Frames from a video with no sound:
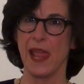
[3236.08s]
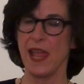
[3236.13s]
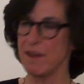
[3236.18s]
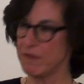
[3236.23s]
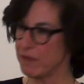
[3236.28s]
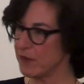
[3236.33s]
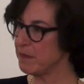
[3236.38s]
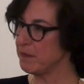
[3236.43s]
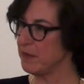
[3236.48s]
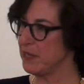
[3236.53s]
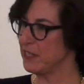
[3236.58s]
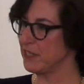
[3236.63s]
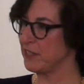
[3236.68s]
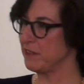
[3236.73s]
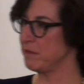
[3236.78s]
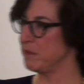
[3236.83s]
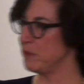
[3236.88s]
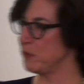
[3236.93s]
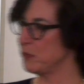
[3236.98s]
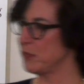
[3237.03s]
every piece
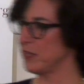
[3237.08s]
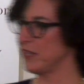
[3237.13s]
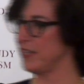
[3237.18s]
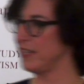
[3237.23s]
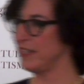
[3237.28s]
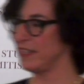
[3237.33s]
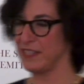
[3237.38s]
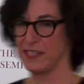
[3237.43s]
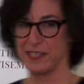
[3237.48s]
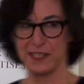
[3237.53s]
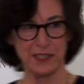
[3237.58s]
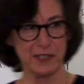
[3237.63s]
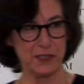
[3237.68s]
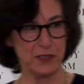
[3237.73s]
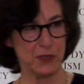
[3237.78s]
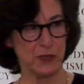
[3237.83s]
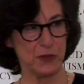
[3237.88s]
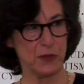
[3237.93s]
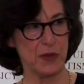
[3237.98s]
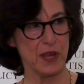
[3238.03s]
of music he listened
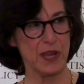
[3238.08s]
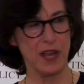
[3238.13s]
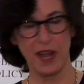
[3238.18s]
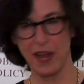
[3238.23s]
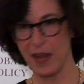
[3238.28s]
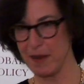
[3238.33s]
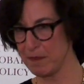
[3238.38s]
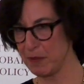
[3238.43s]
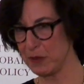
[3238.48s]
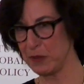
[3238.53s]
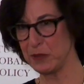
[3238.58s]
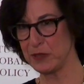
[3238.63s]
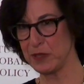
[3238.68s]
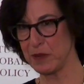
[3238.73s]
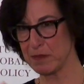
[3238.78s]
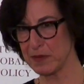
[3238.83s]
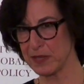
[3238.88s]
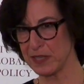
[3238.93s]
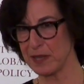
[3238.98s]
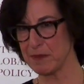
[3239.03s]
to. I pulled
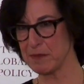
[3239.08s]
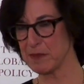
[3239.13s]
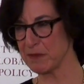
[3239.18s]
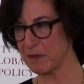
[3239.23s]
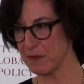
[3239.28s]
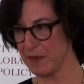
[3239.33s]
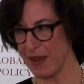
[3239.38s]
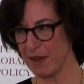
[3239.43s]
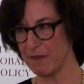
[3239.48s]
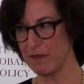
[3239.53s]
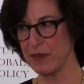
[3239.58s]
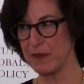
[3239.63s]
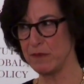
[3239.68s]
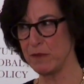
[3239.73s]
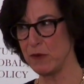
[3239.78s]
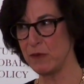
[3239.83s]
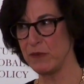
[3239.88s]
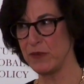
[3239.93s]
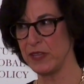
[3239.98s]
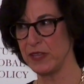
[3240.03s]
up clips from every
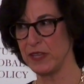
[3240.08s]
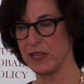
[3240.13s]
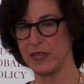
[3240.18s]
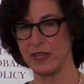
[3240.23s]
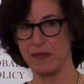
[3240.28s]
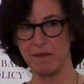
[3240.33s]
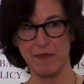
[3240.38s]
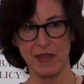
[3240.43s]
movie that he